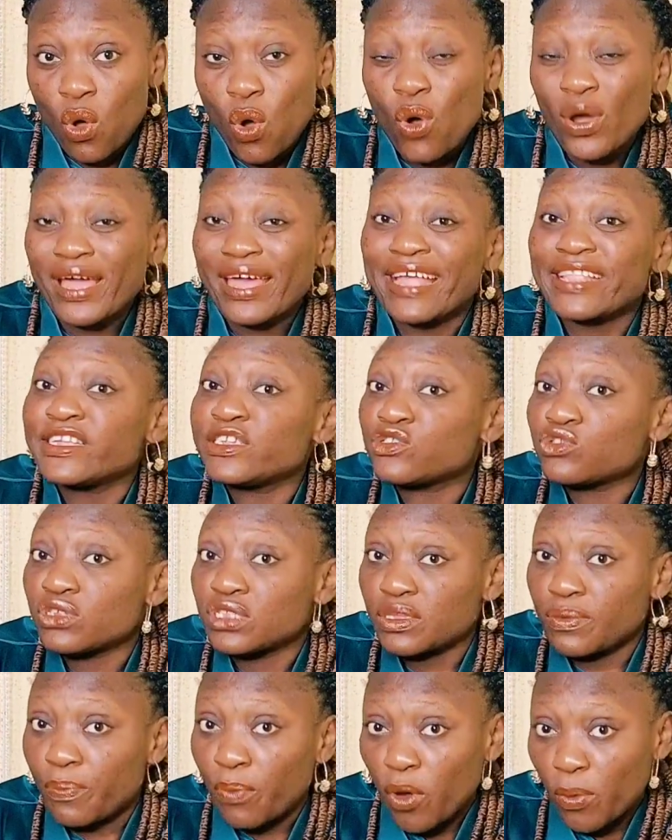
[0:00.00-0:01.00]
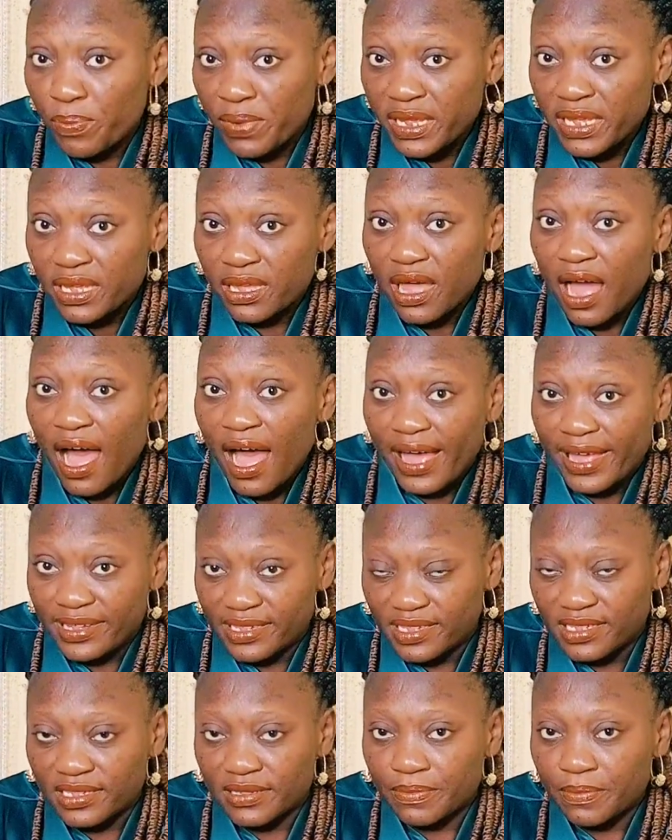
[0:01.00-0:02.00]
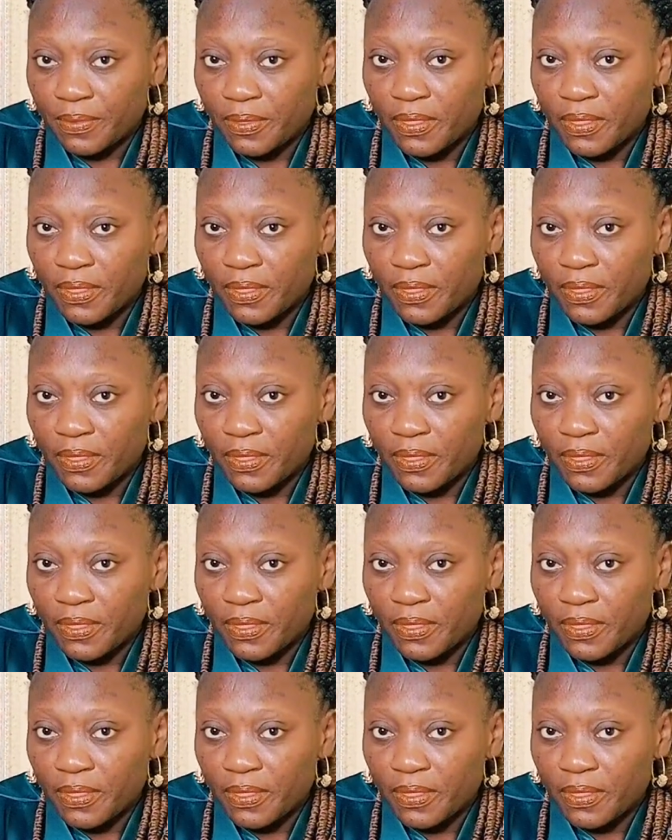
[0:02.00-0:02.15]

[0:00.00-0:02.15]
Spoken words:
or get into the public eyes.